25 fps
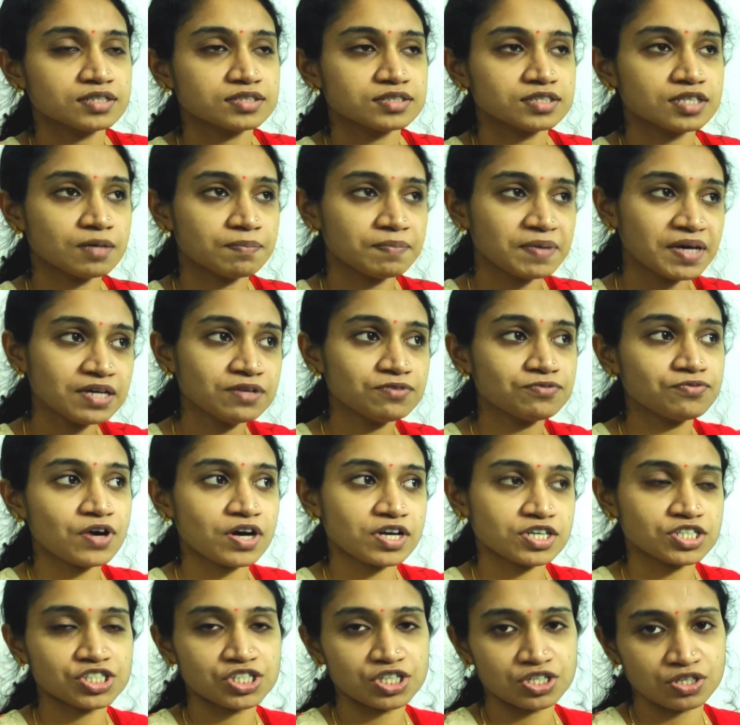the main
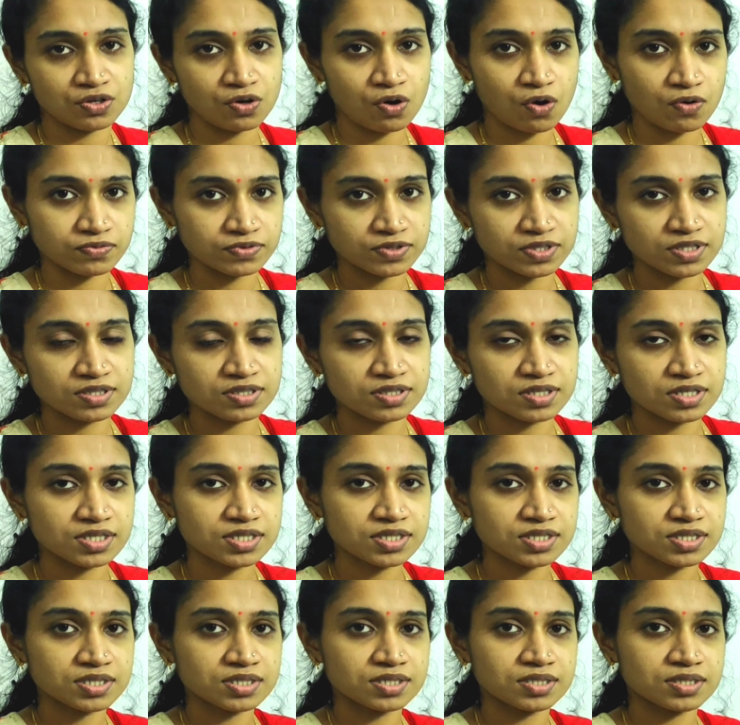function of this
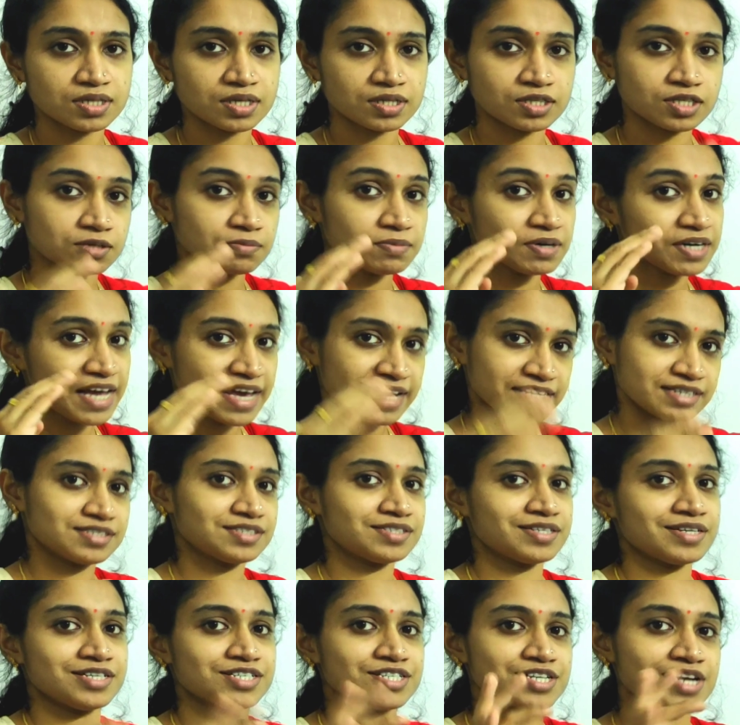is nothing but
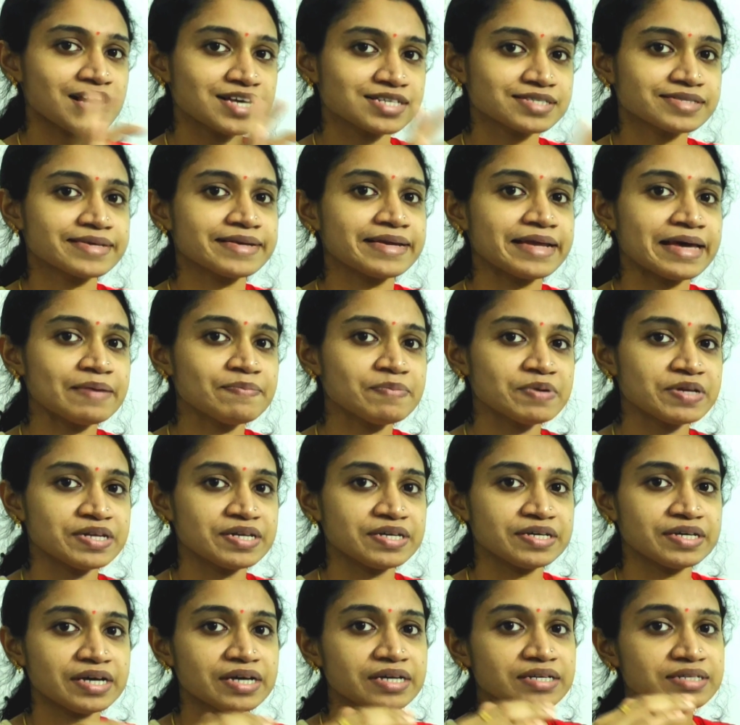extension. As the name
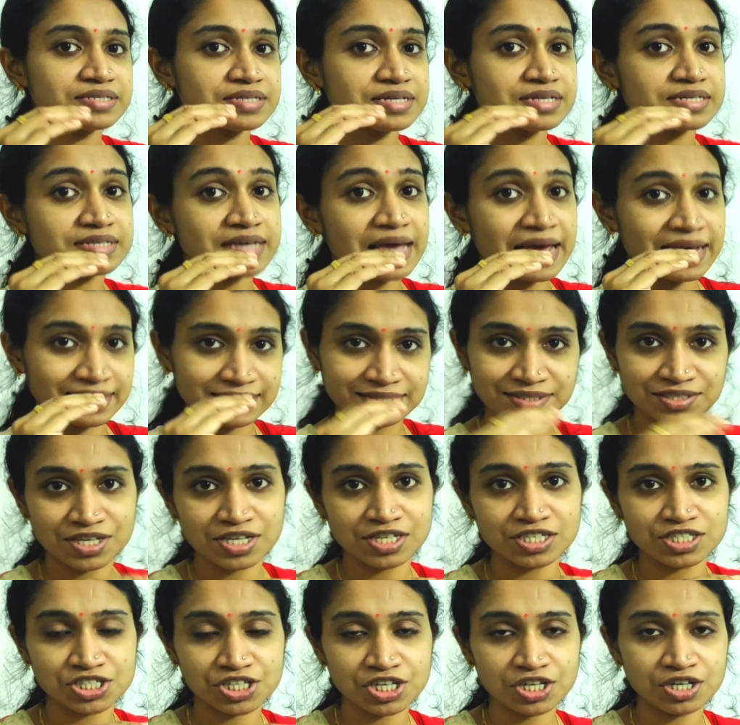indicates, it is
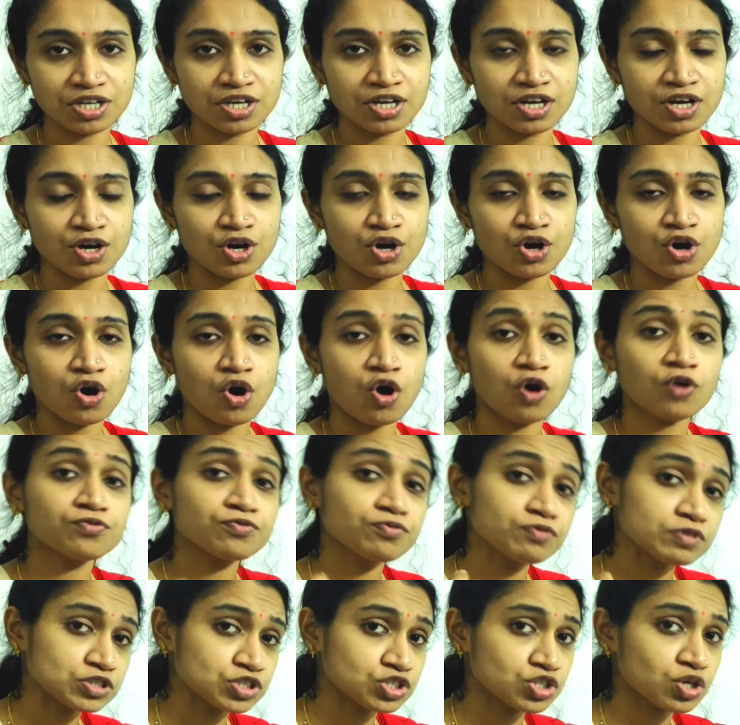extension of
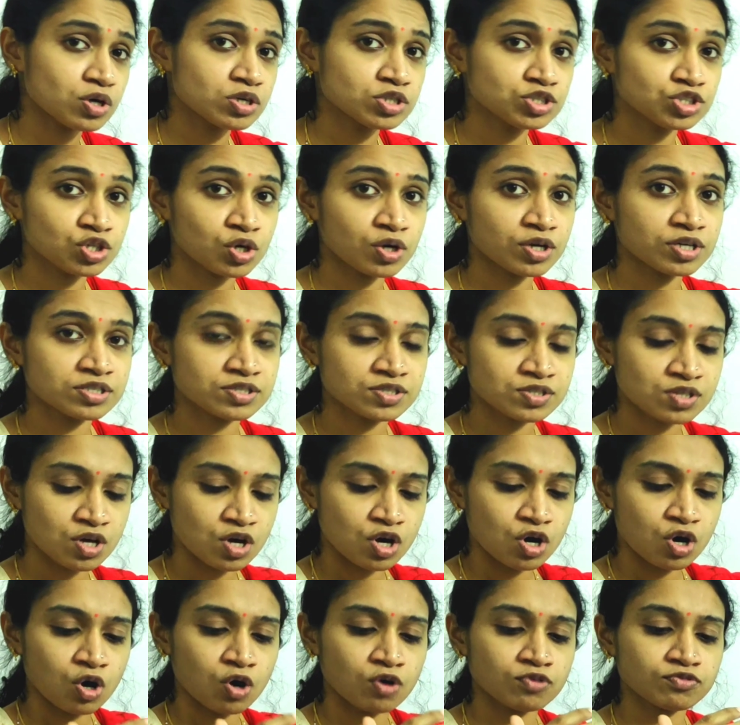which all joints?
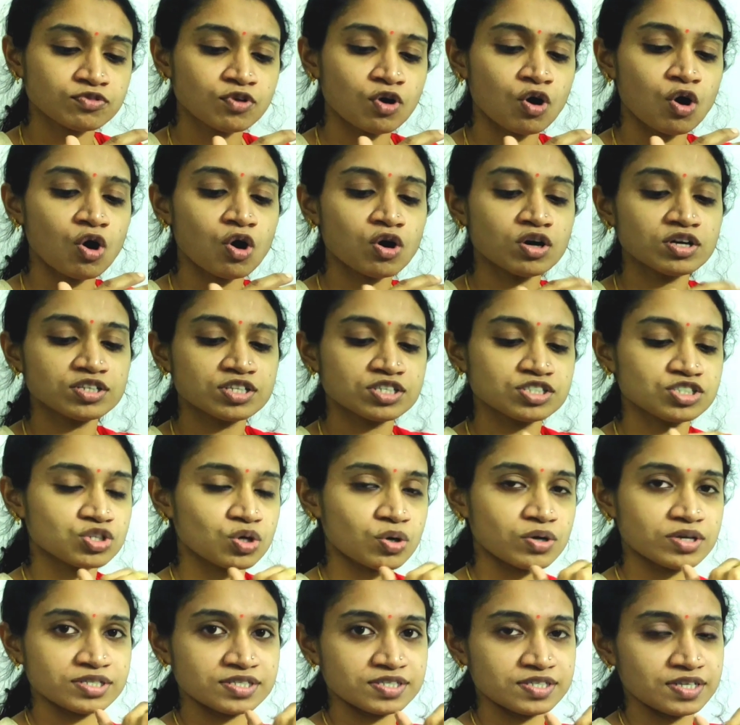Of all the
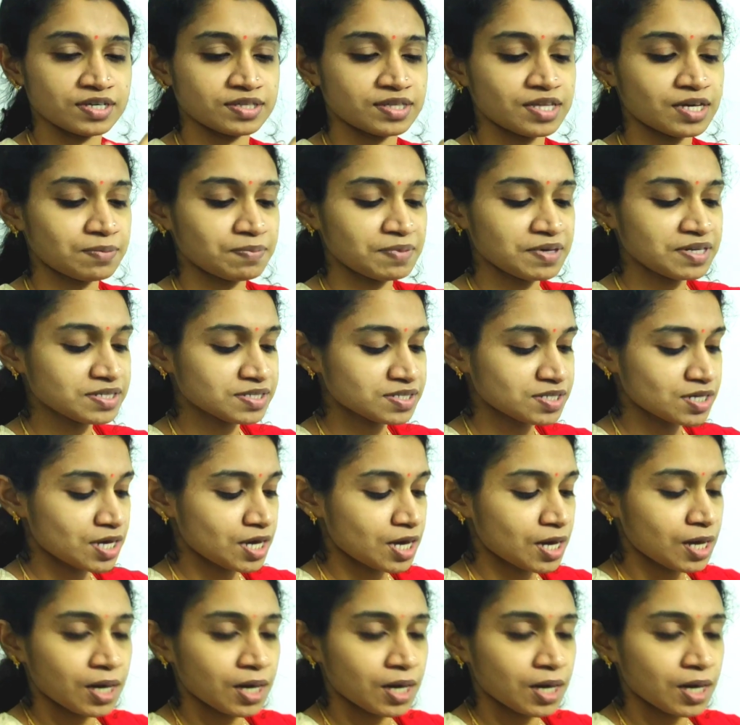joints here. That means